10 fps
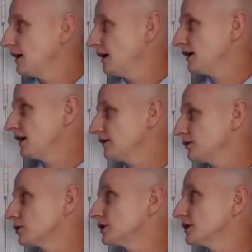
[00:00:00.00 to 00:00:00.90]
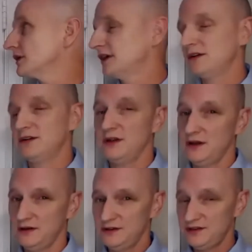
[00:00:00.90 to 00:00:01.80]
Another word is
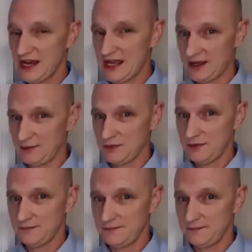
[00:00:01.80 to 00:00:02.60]
shame.